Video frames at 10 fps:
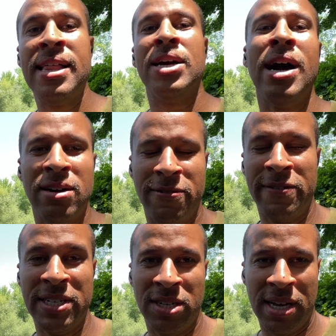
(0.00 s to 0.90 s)
they're out here
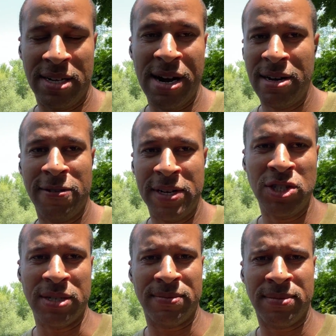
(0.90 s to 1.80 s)
fishing. They're out here fishing.